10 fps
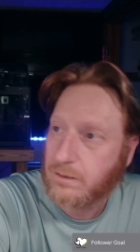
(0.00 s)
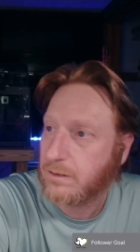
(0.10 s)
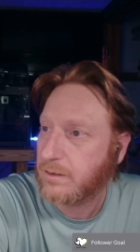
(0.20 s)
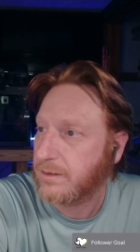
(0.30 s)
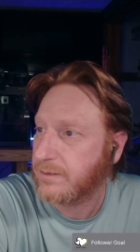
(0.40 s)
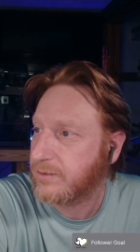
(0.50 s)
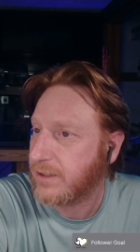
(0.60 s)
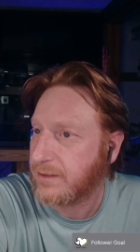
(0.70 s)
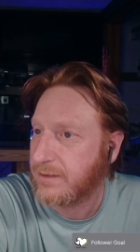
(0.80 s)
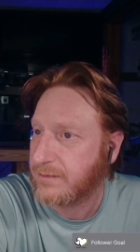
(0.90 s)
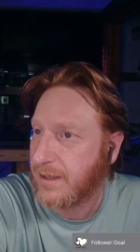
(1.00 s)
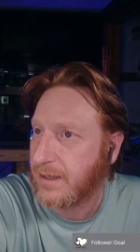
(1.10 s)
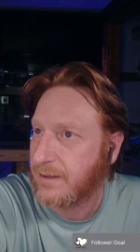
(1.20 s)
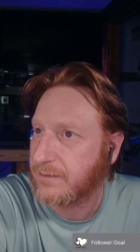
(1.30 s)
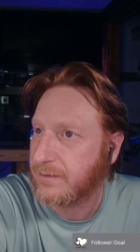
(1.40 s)
Let's check this
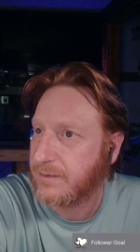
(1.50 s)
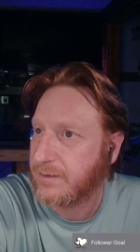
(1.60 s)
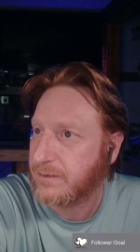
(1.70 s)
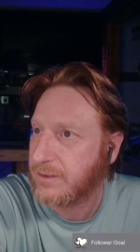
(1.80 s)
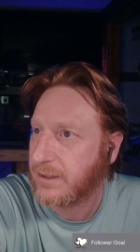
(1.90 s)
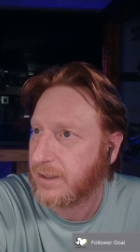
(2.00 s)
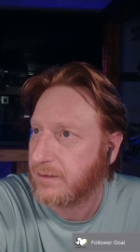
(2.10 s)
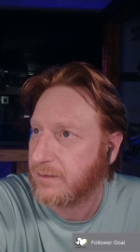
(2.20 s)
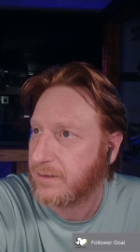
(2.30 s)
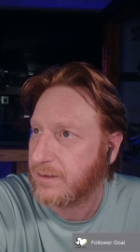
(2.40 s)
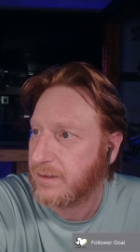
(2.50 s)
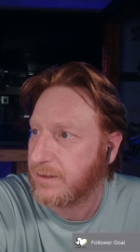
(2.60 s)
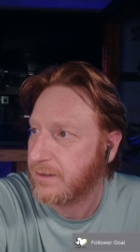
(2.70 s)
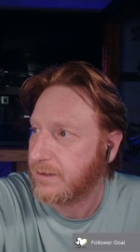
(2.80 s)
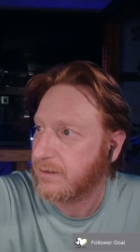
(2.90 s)
out. Let's check out the...